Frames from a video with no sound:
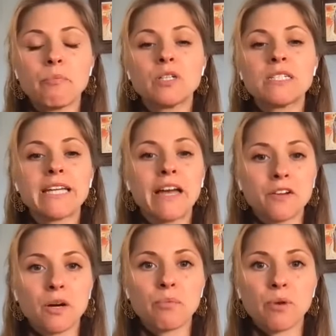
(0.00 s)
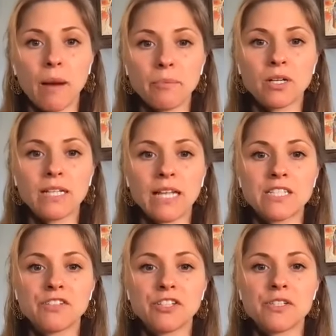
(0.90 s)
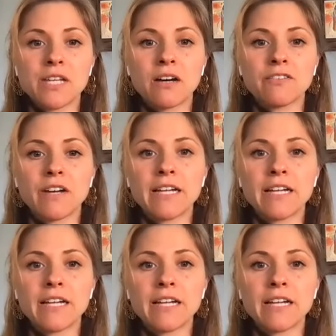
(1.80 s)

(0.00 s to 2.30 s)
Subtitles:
put together a proper cleanse for yourself.